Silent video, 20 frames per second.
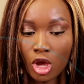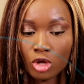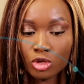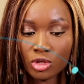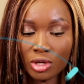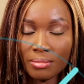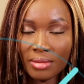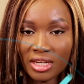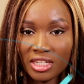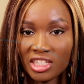
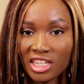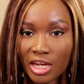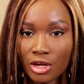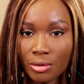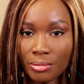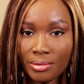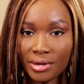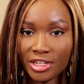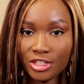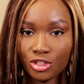So imagine that
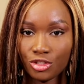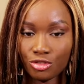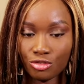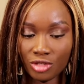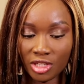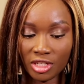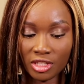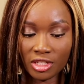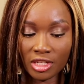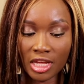your breast
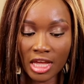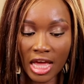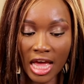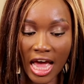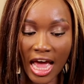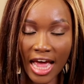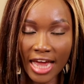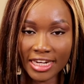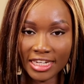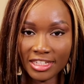shrinks
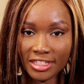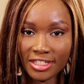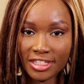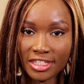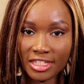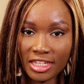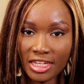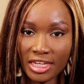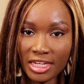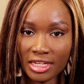and the
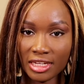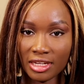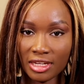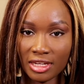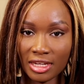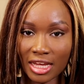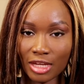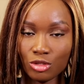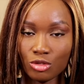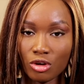skin
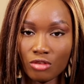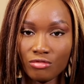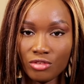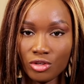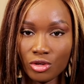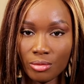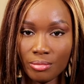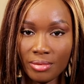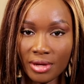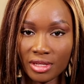that is
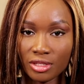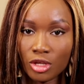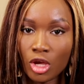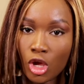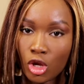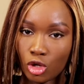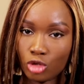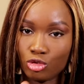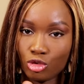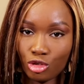covering your breast
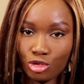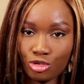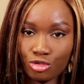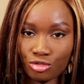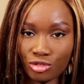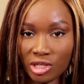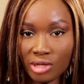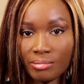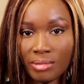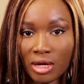does not
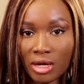shrink